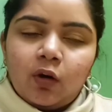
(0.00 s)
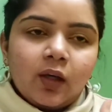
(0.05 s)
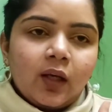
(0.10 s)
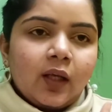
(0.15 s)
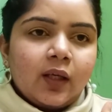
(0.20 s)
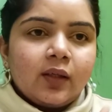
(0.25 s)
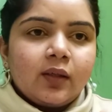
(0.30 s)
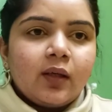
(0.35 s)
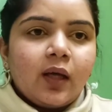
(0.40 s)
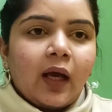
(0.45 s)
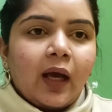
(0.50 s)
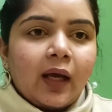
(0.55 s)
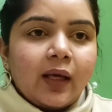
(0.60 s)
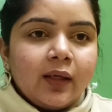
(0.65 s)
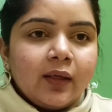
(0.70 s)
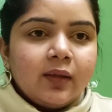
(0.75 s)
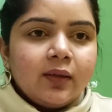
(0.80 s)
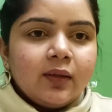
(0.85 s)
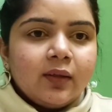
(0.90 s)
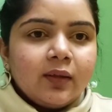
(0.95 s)
Like
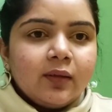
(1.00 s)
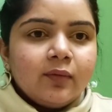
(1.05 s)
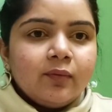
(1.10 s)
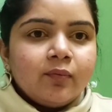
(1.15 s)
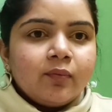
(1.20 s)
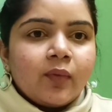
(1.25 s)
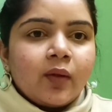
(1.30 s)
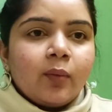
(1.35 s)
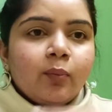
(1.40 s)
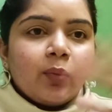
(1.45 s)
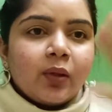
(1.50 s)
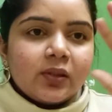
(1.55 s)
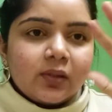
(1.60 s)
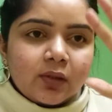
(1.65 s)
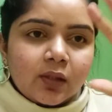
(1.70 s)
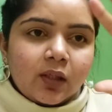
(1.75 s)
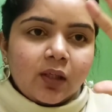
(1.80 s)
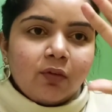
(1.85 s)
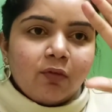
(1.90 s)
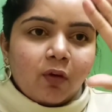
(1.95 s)
I
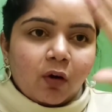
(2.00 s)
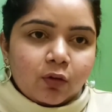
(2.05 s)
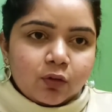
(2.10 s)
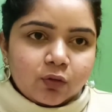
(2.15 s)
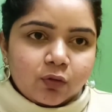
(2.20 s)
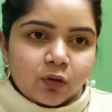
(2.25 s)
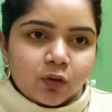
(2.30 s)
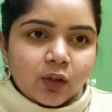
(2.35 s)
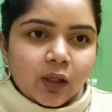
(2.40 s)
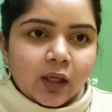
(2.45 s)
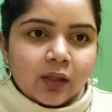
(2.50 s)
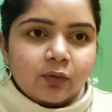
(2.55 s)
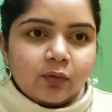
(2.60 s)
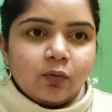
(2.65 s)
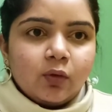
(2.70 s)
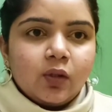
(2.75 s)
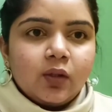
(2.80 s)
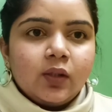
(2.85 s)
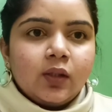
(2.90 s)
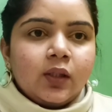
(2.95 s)
personally vouch for that
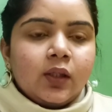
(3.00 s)
one.